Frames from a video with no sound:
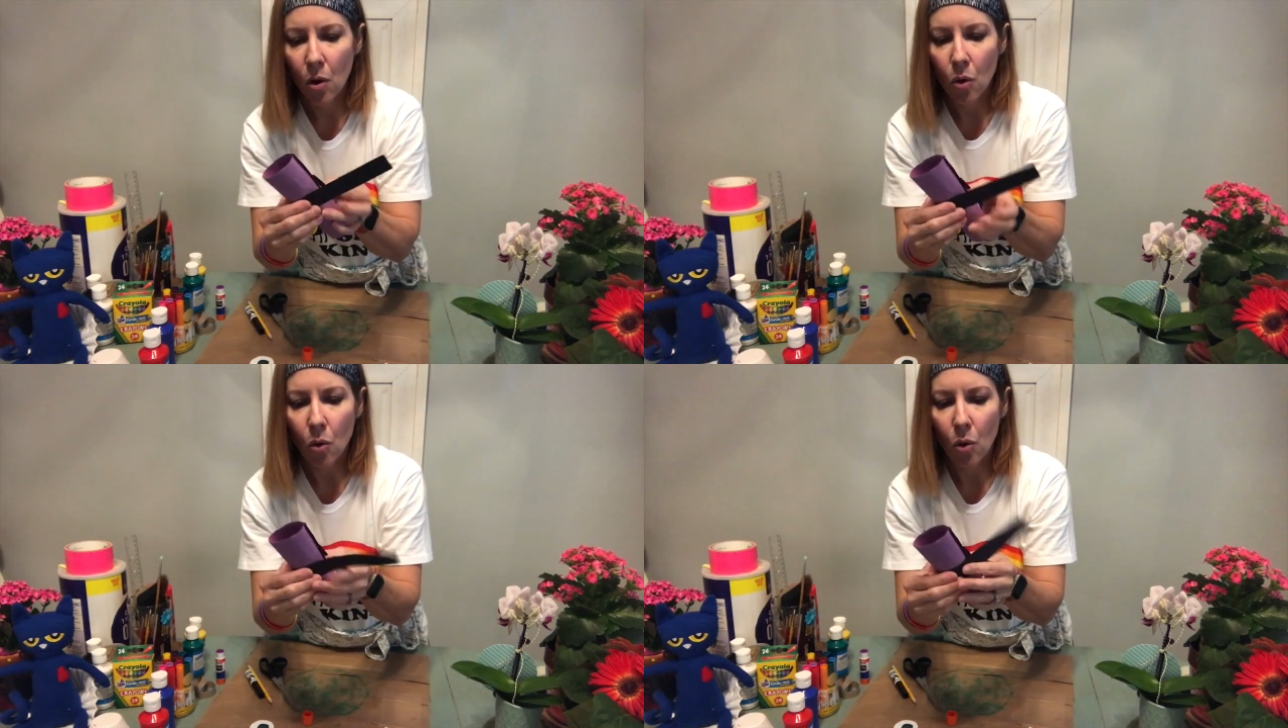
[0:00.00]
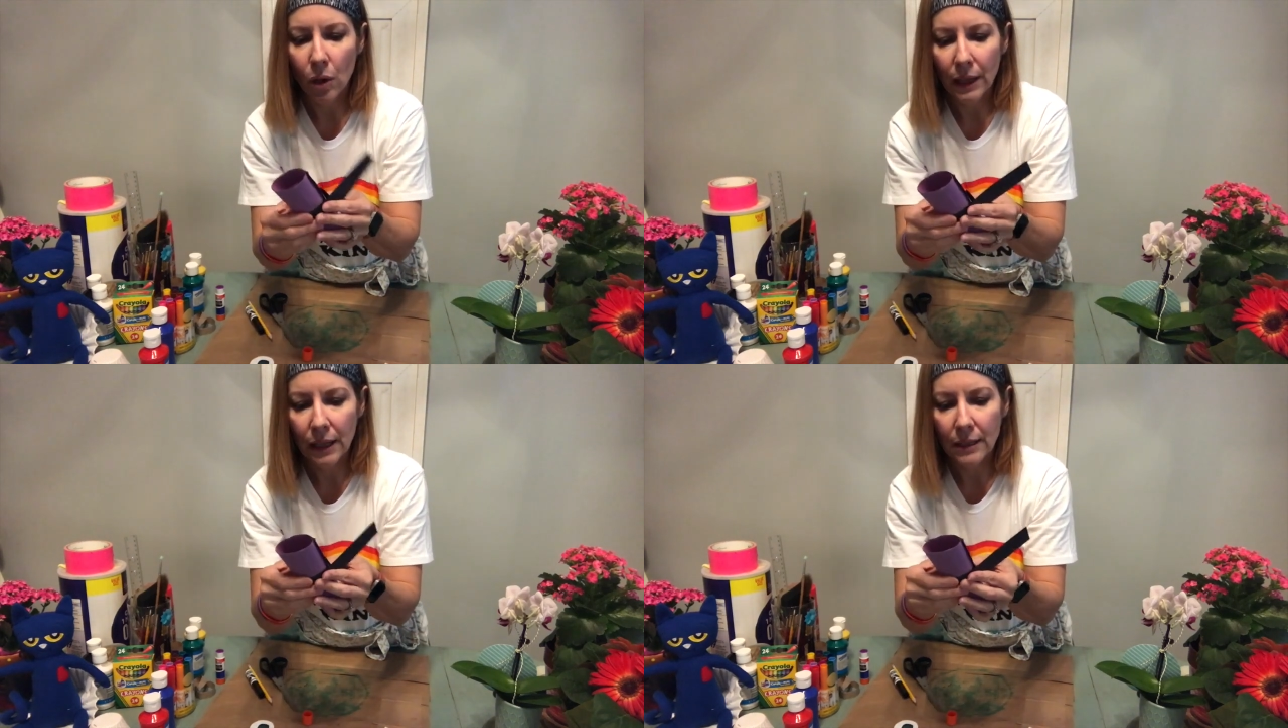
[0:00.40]
or
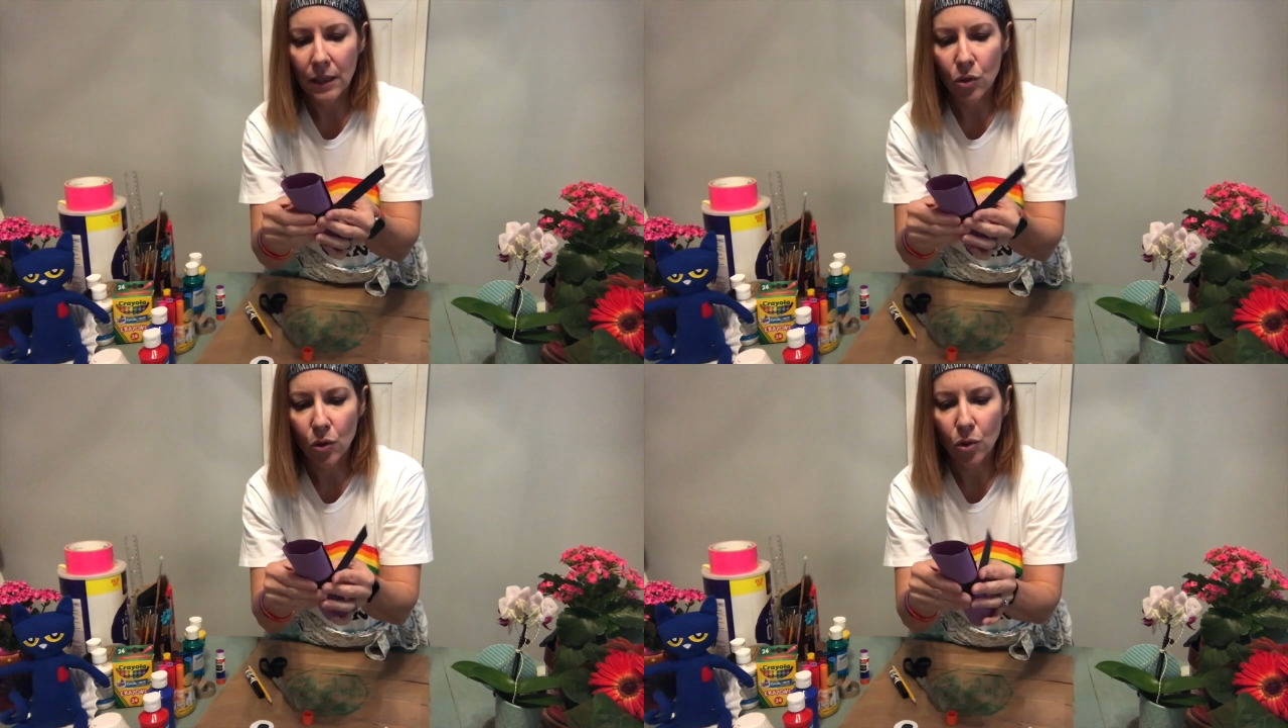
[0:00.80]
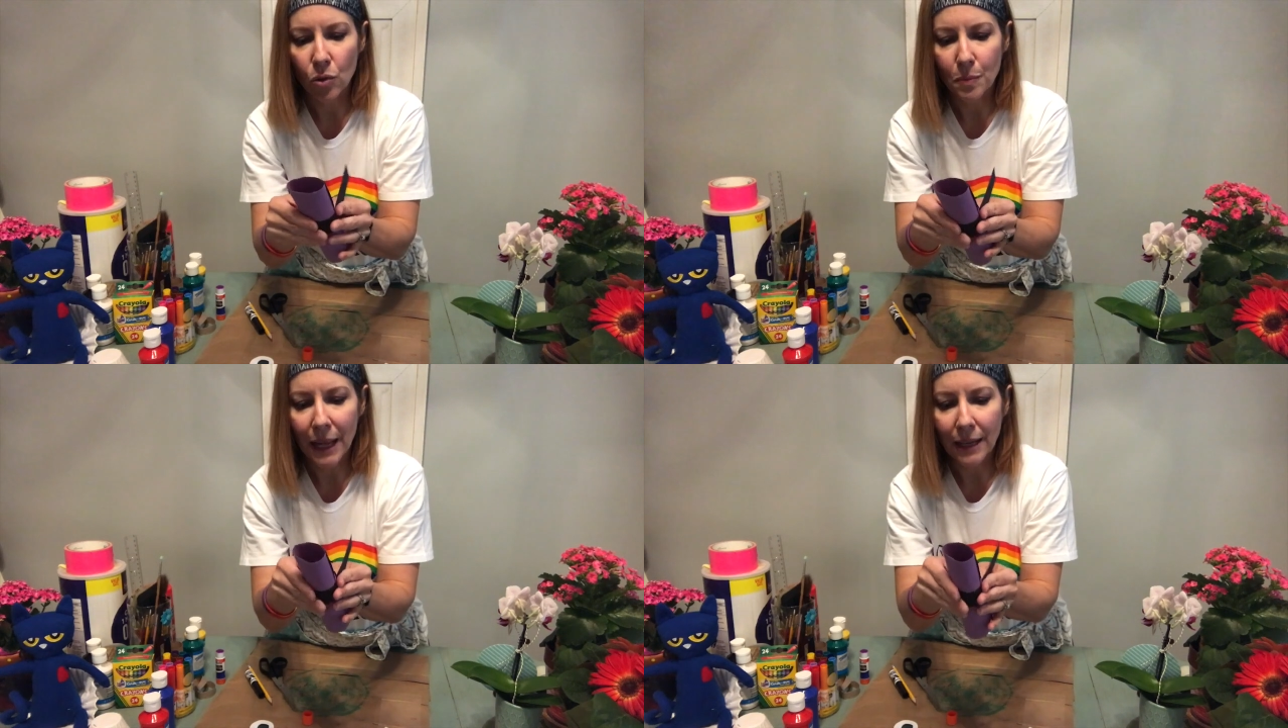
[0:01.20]
like I said, you could
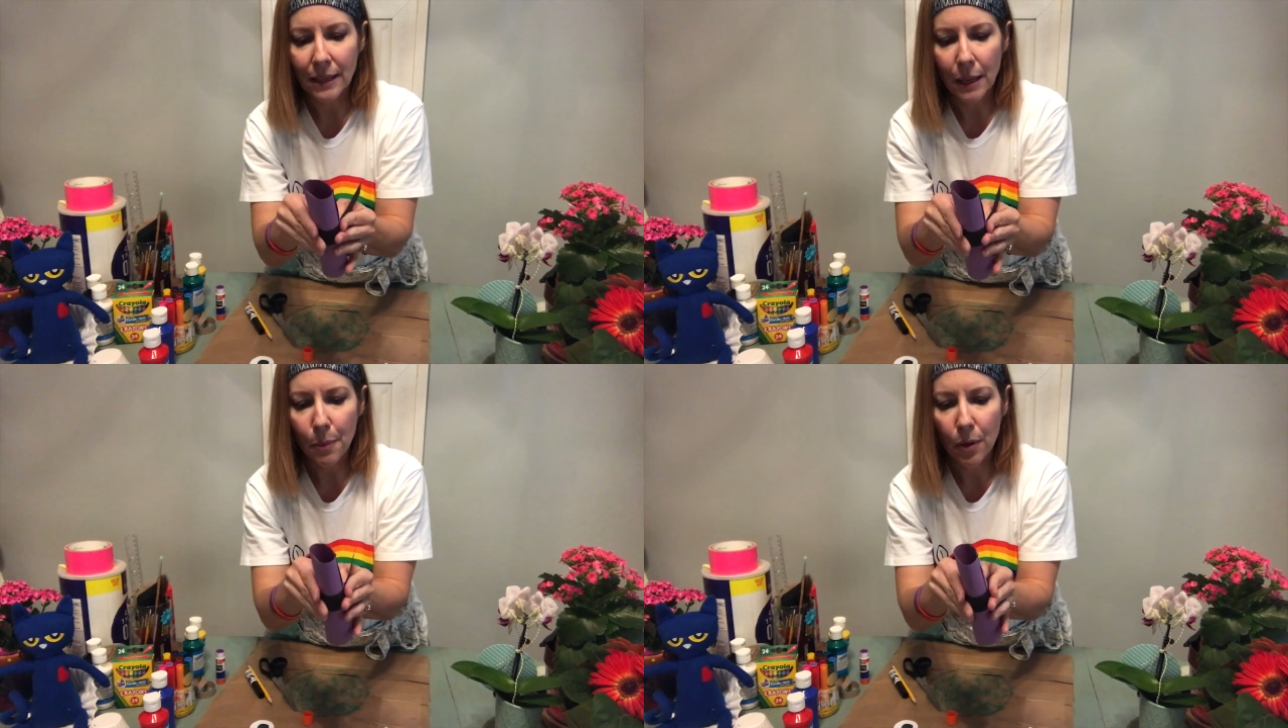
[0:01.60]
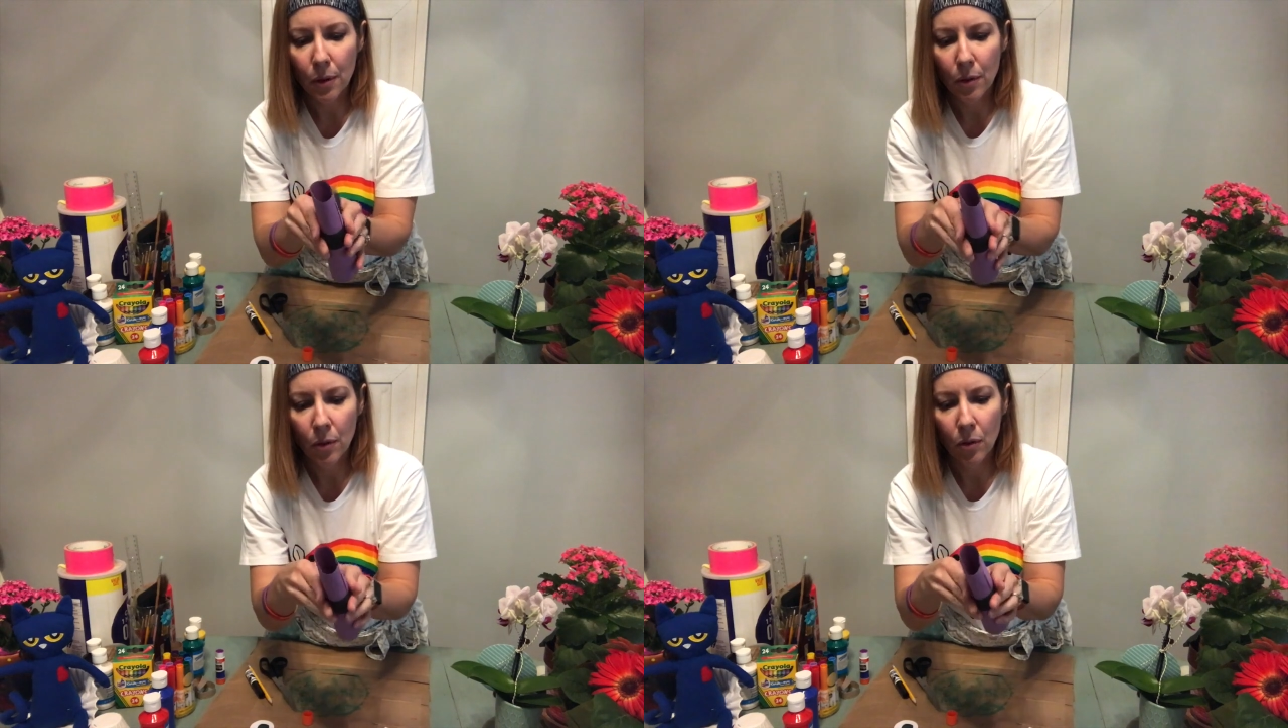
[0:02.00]
use black tape,
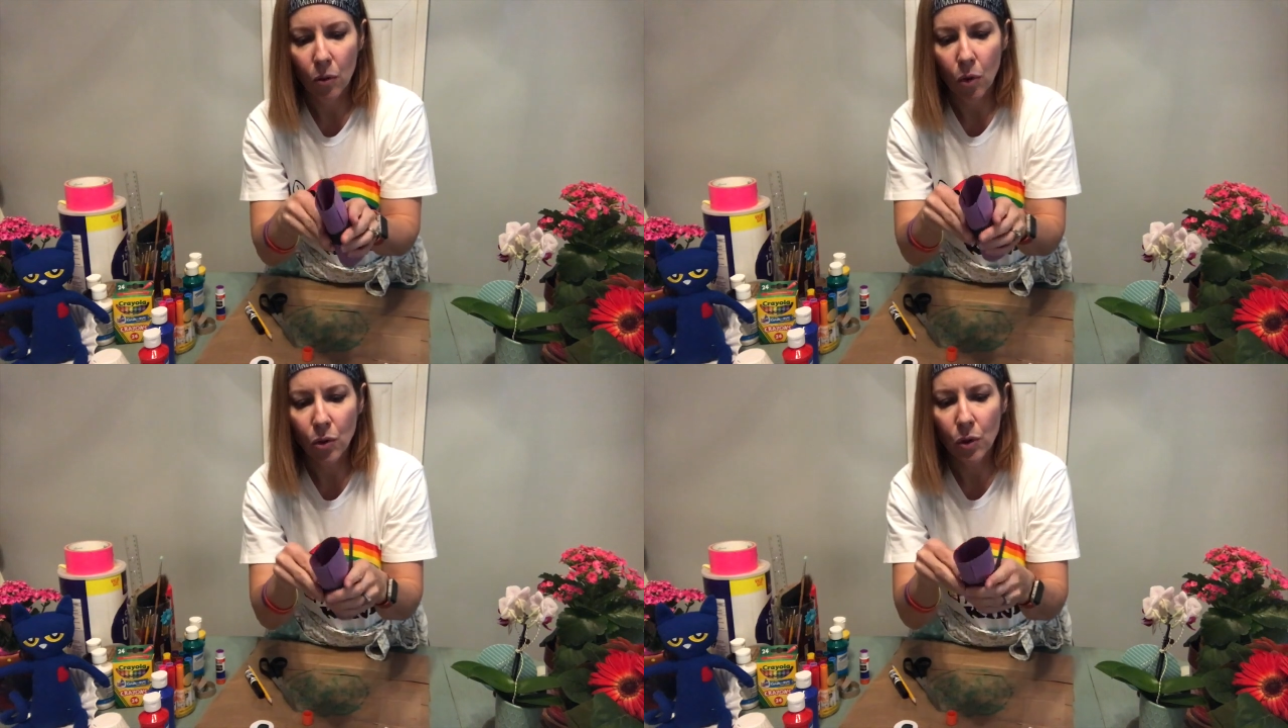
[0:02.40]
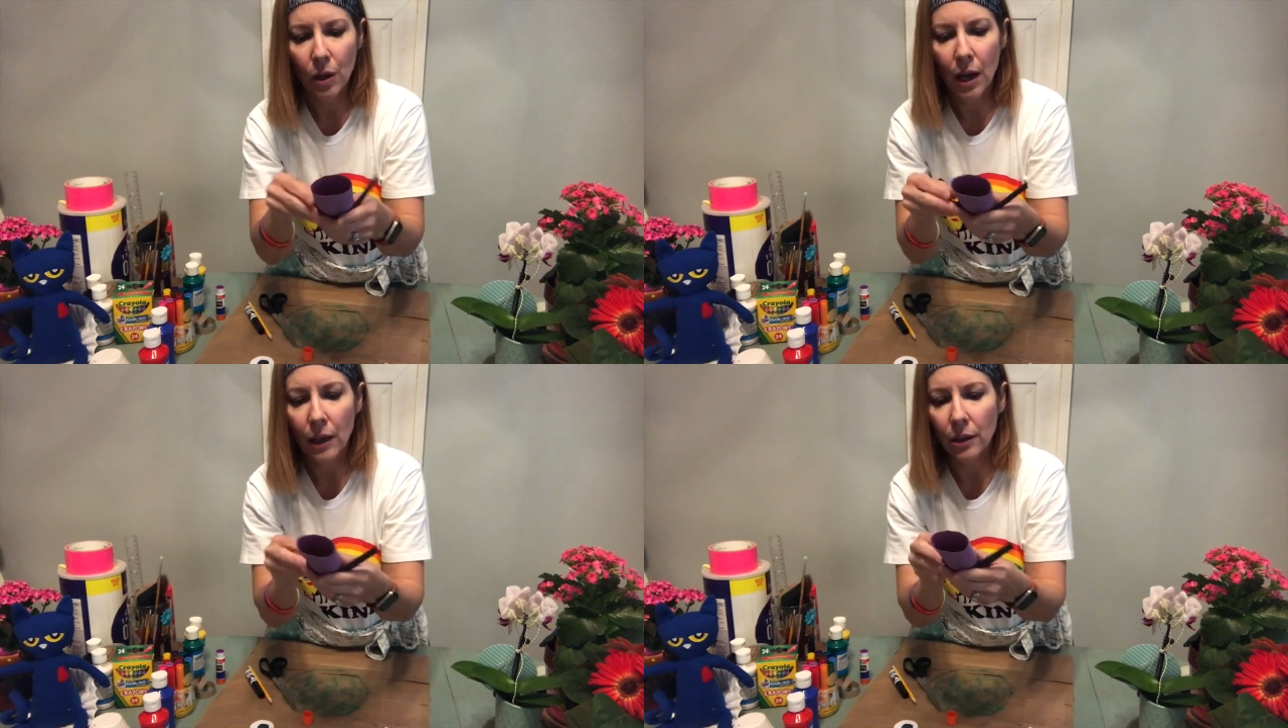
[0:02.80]
or you could
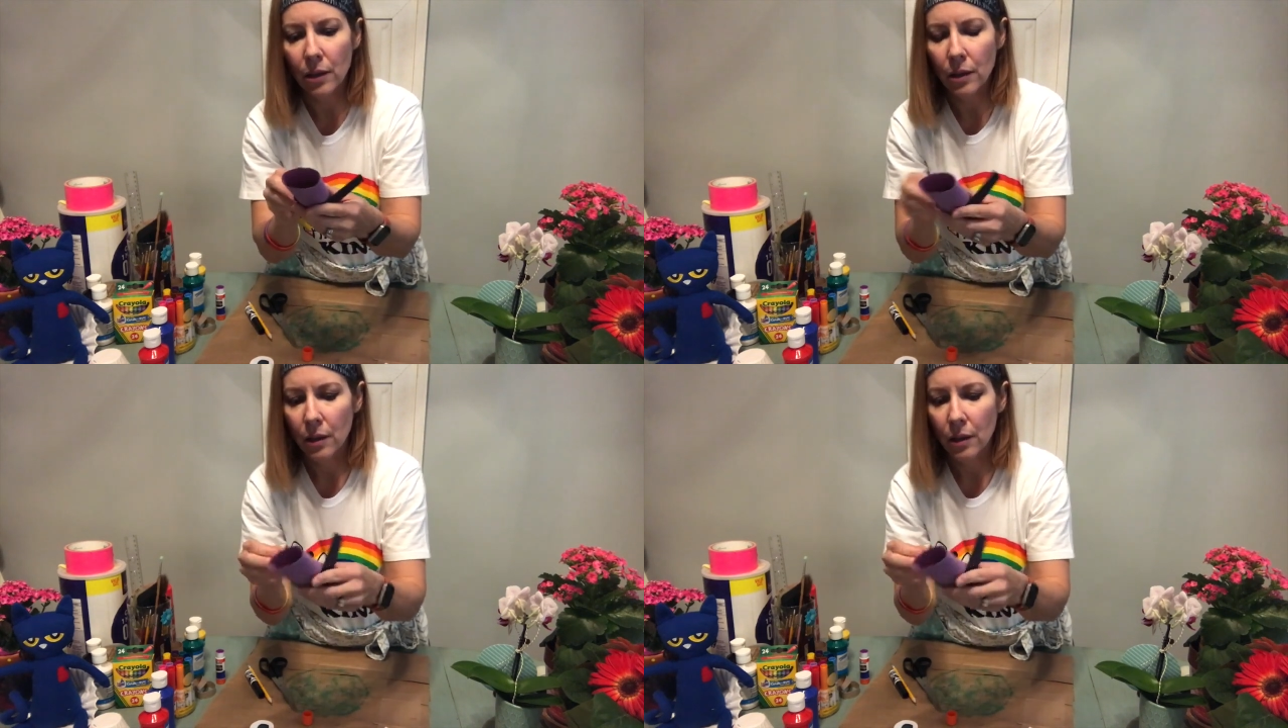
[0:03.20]
color